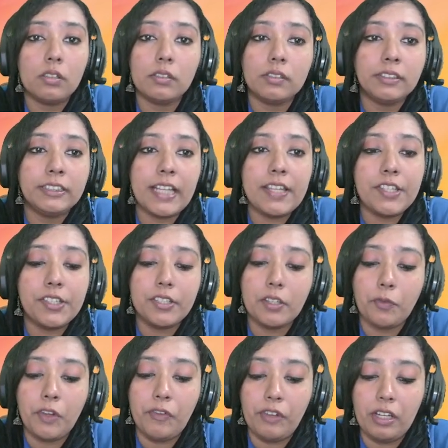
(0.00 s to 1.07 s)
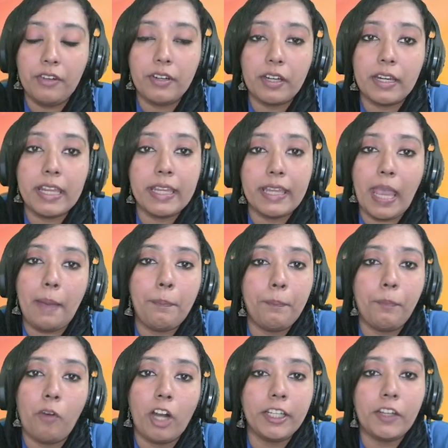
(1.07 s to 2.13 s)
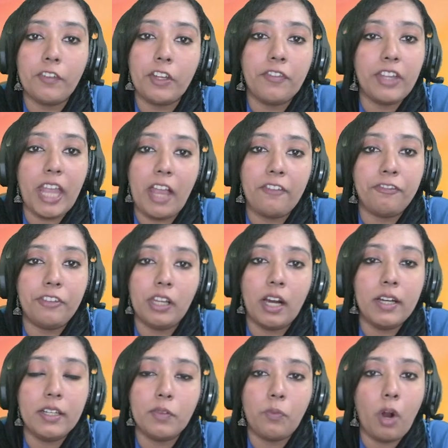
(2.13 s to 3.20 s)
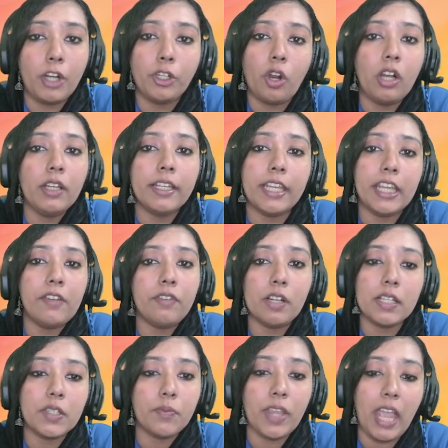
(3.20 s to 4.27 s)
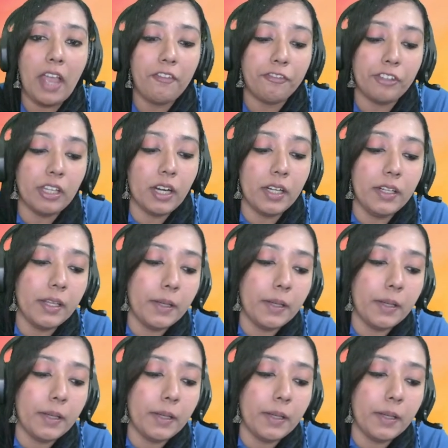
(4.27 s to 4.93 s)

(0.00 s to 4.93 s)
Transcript: just we will recap whatever we have learnt, what all keywords we have learnt.